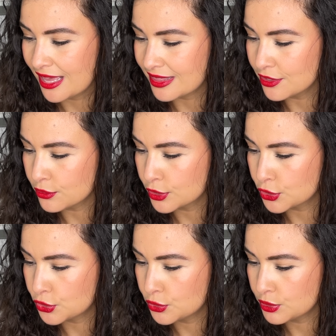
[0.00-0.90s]
I think there are
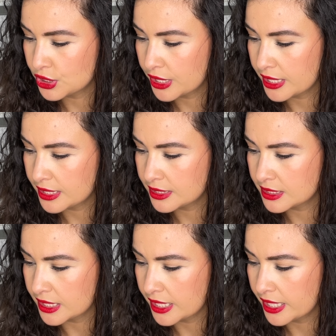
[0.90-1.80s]
two
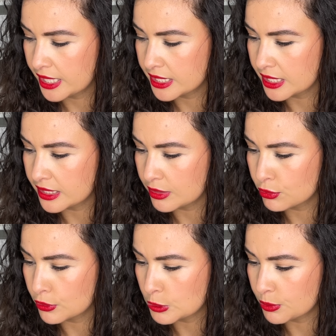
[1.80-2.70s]
shades in the
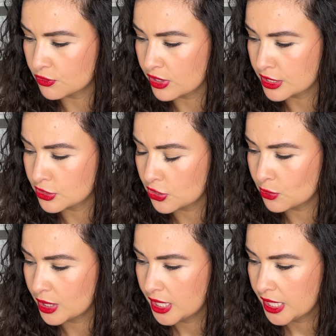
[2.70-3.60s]
Rose Perfecto